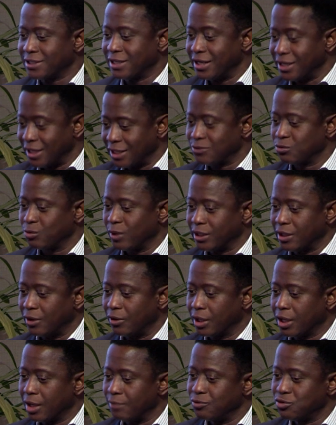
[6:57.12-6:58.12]
and that's what I'll
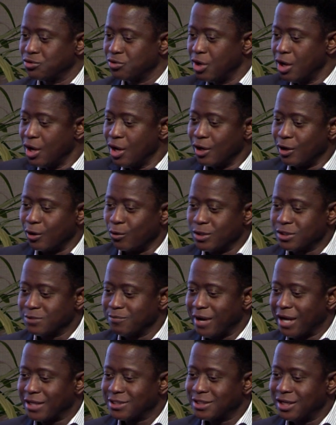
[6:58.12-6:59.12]
come to. Louise and
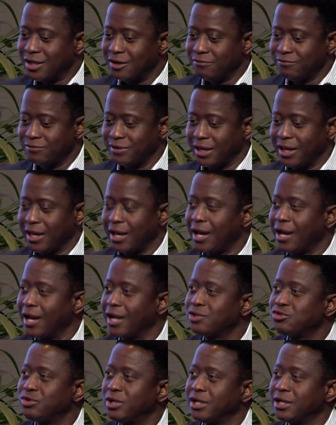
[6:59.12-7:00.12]
myself here are
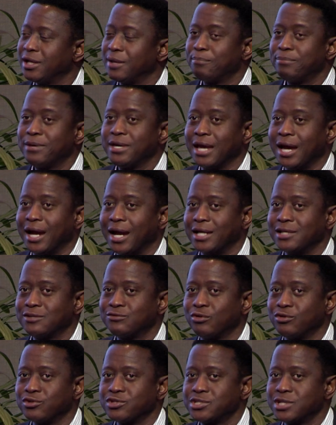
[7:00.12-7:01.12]
actually the PIs
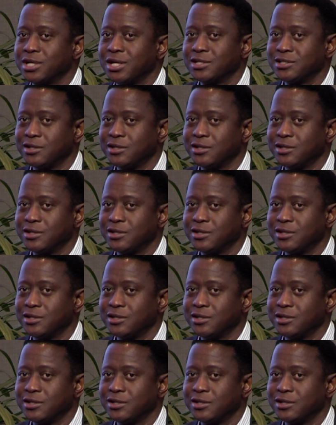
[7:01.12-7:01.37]
for Australia,